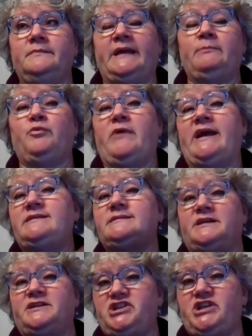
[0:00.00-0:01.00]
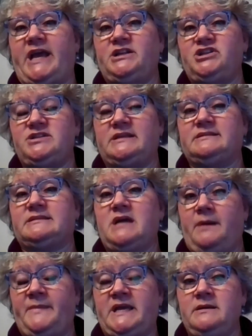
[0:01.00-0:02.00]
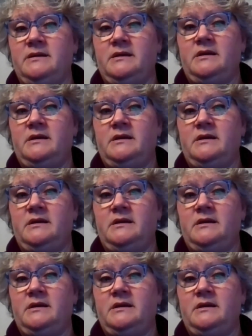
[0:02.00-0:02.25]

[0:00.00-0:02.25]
embrace a change that's coming